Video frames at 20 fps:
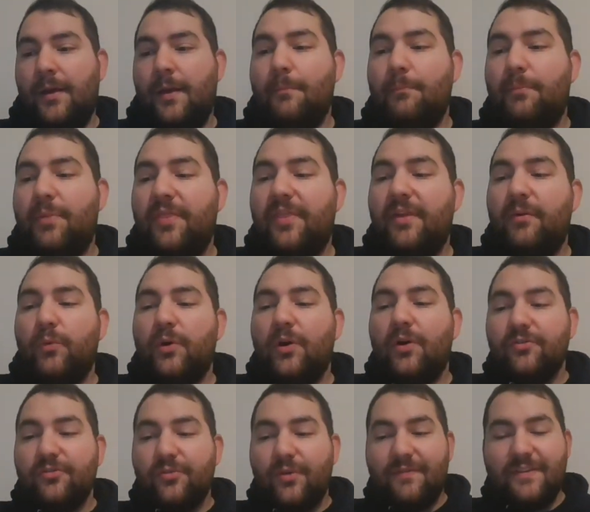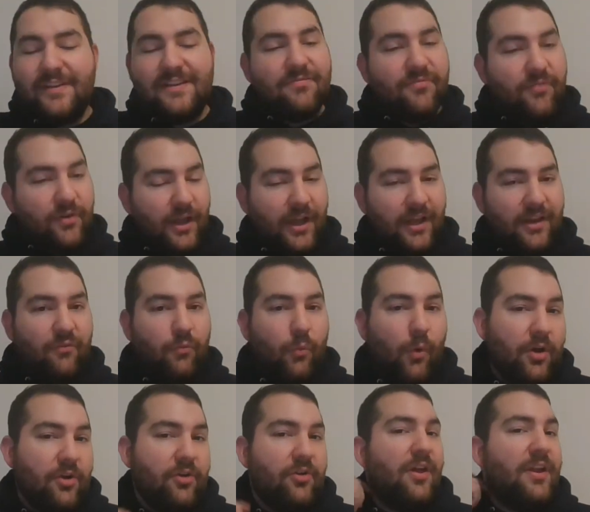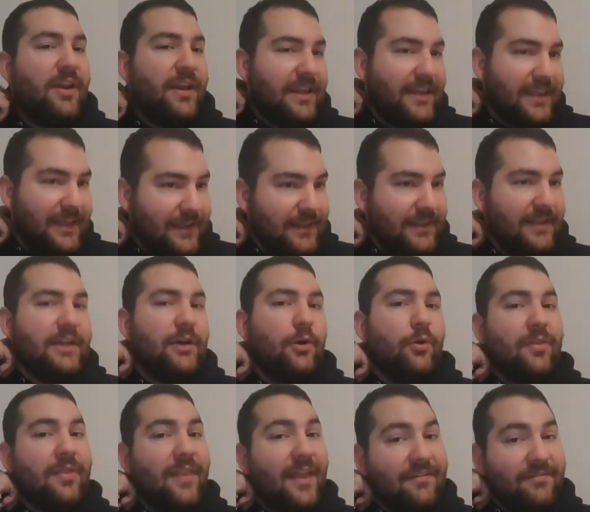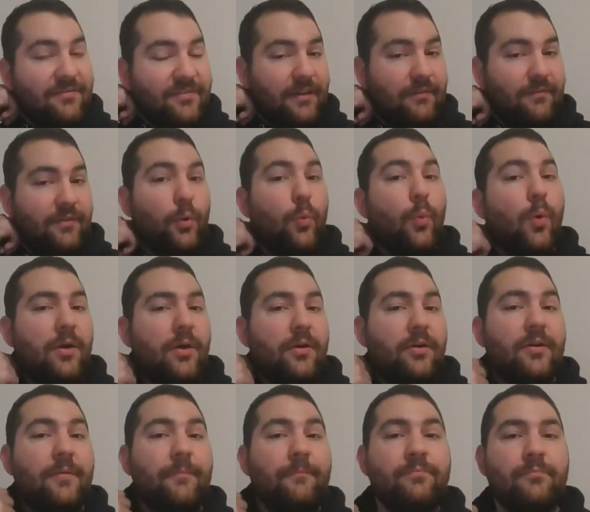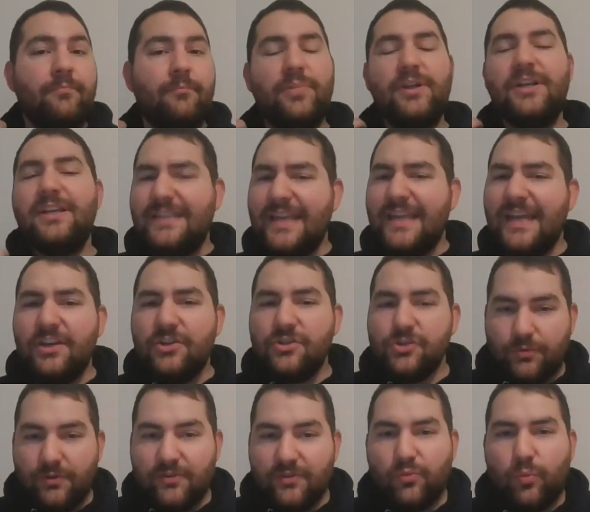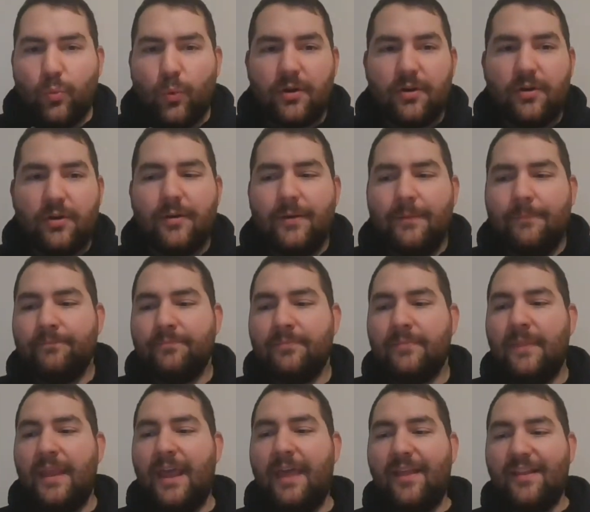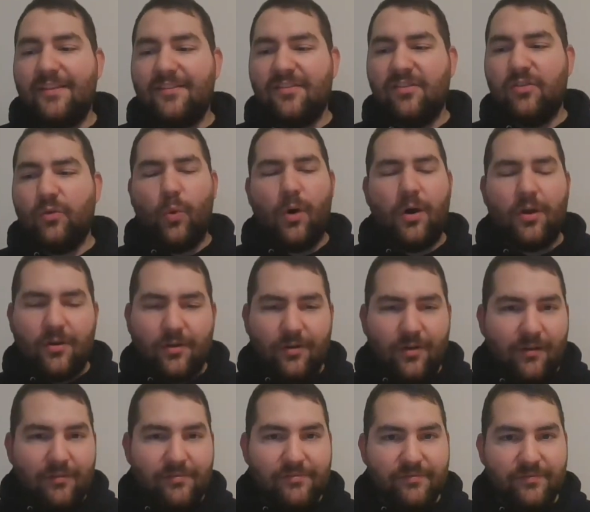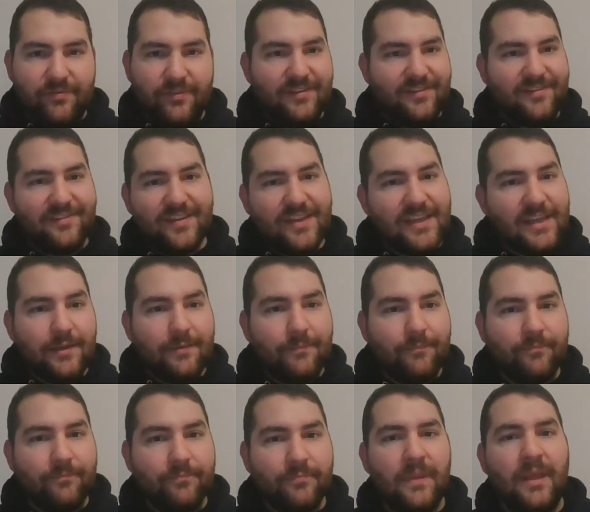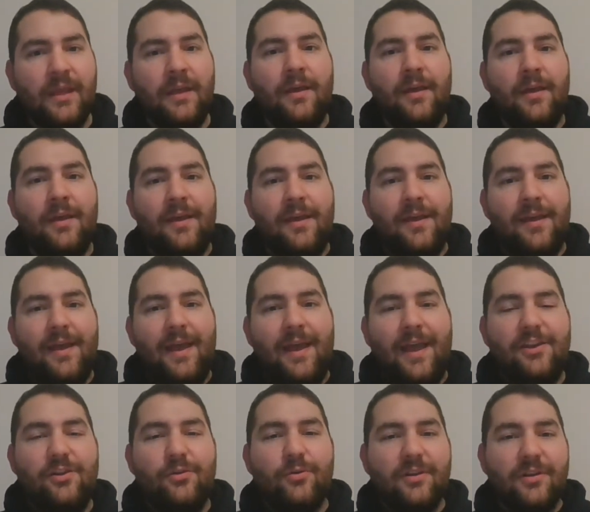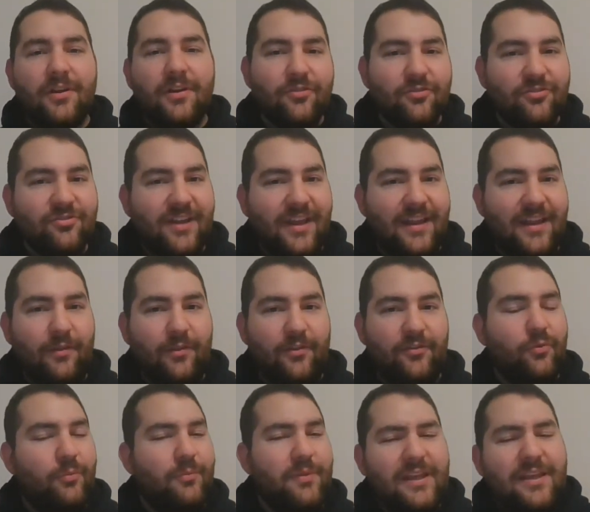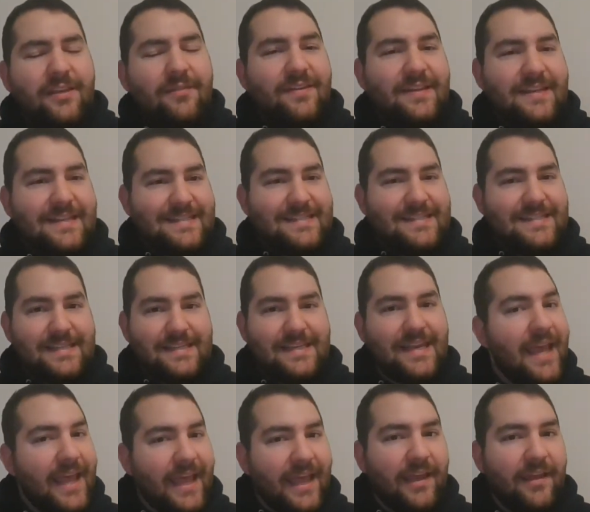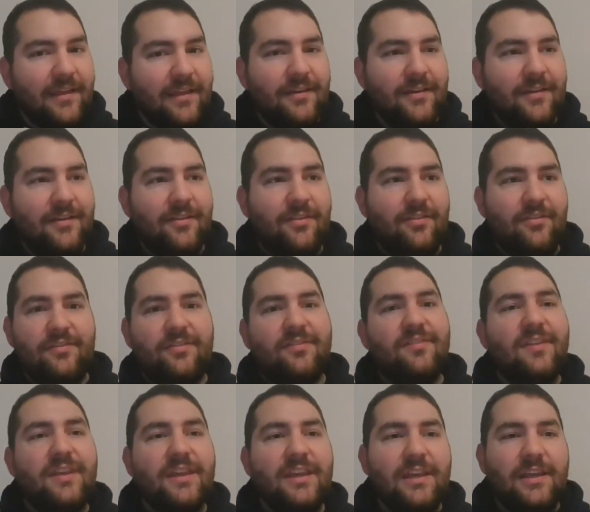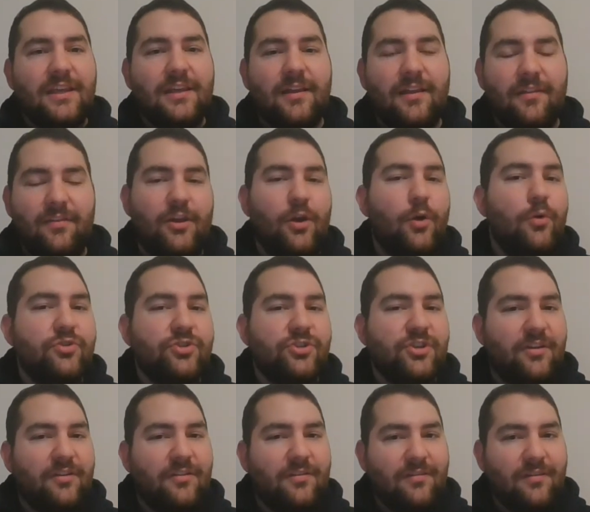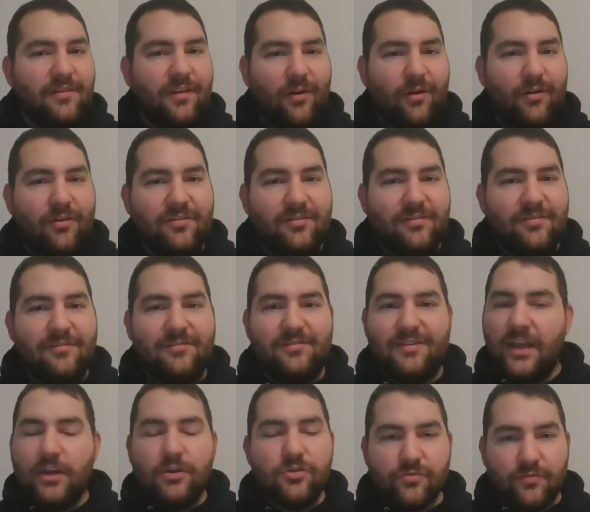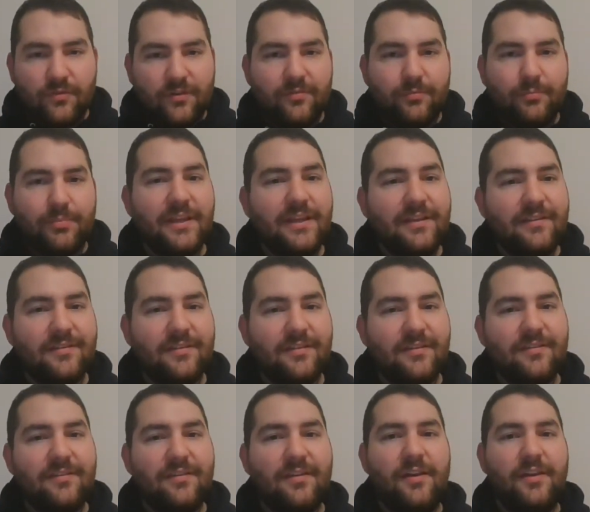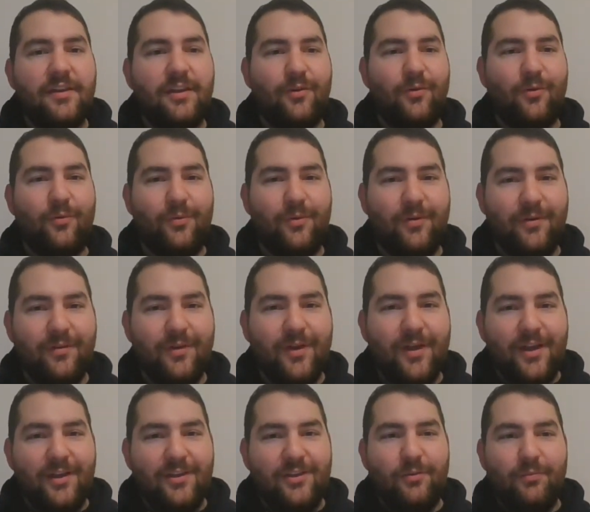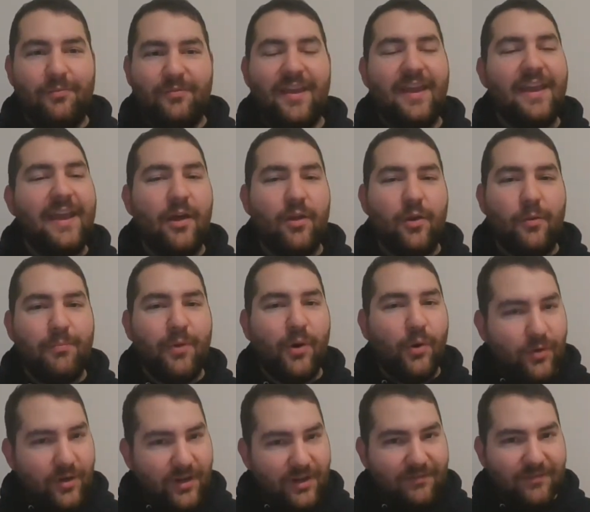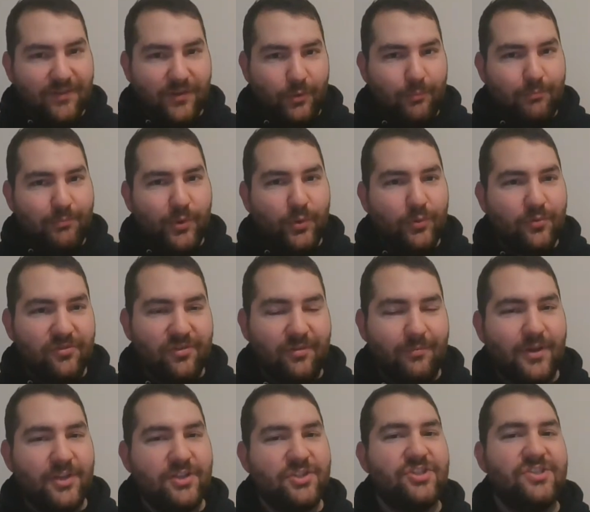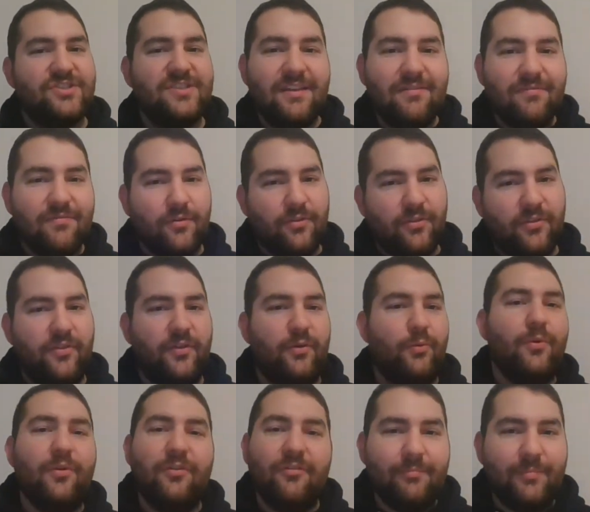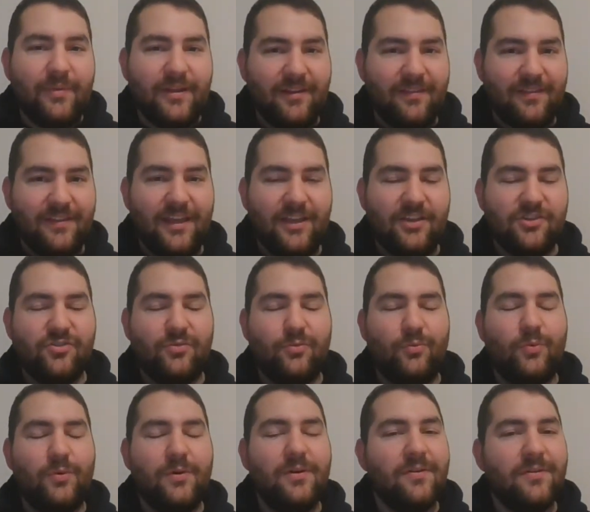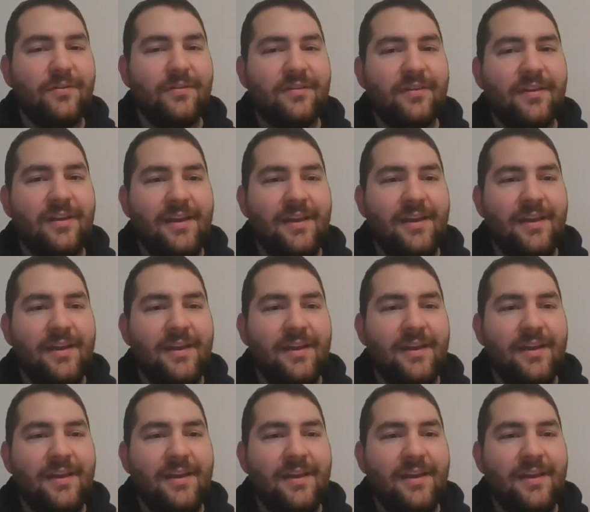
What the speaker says: But then we also have a different kind of water, not a healing or life-giving water, but a dangerous water. And that's the water of the sea. And you can understand how this would be. Even today, the sea and the ocean are dangerous places. You take out a boat, and even though boats are much safer than they would have been in the ancient world,